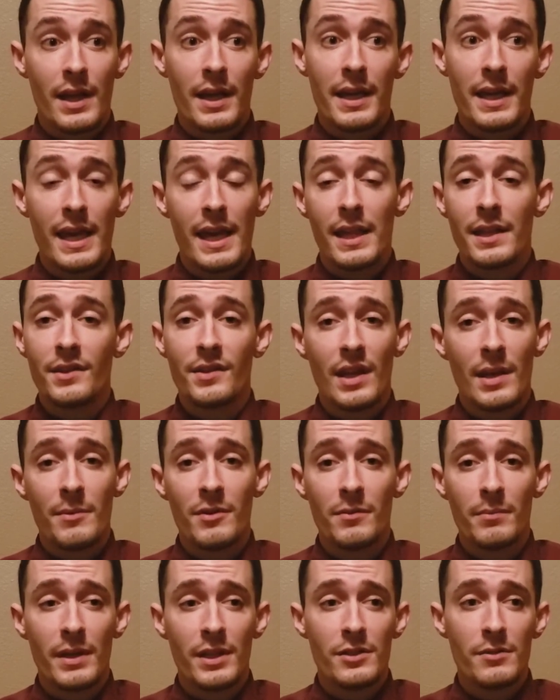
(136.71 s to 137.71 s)
again, same
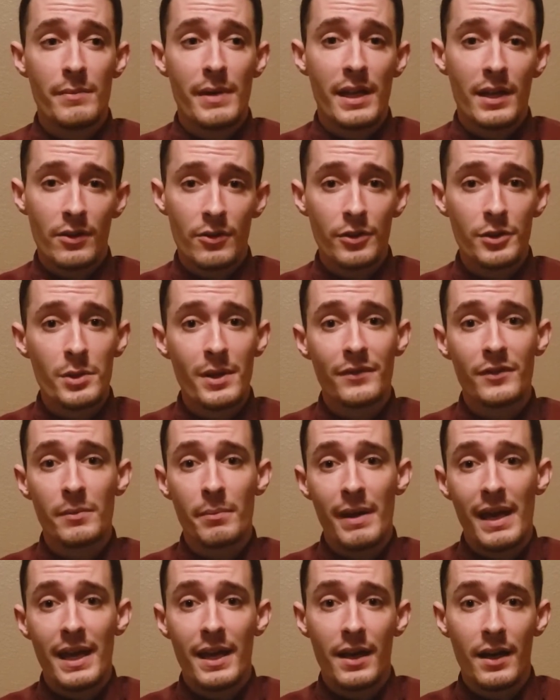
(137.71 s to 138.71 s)
as major medical, you have to
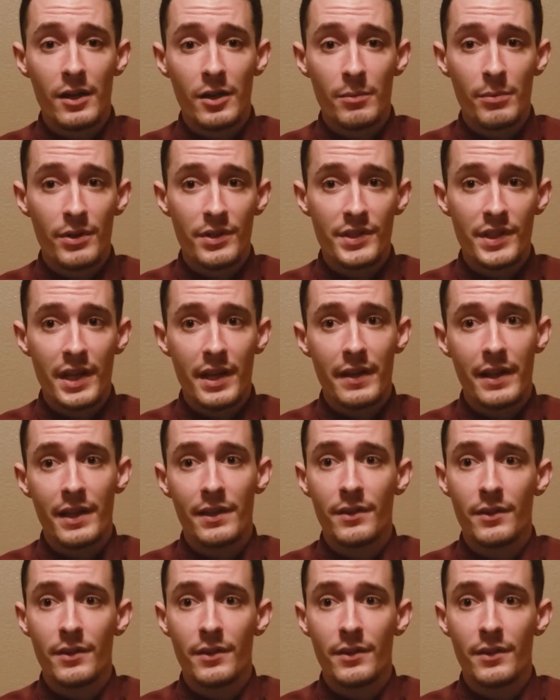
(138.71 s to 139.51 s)
pay 100% of that.